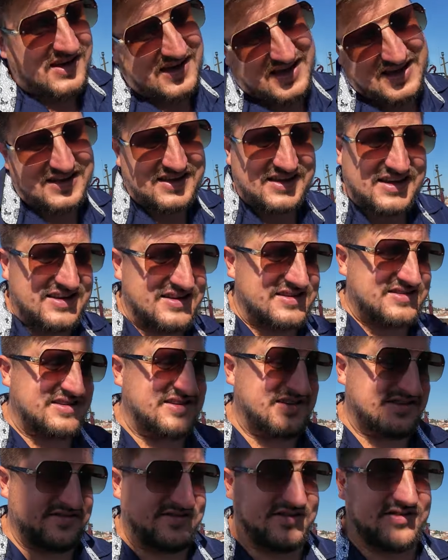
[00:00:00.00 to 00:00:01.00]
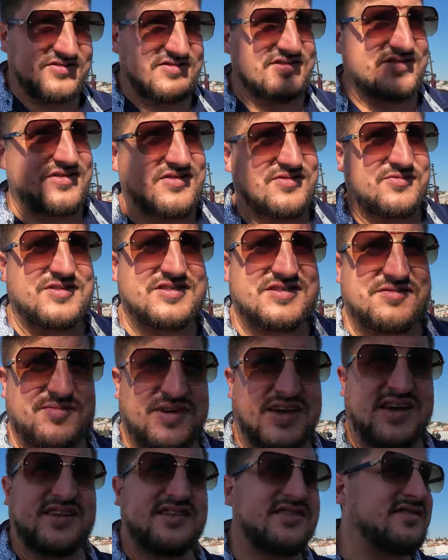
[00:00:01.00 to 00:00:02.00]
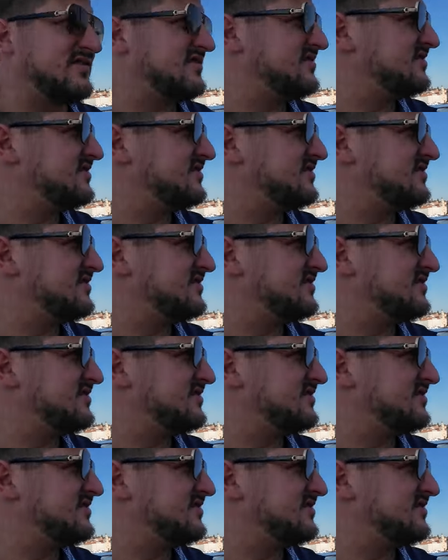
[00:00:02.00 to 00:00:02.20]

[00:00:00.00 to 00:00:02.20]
And you get a scenic route, so it wasn't bad.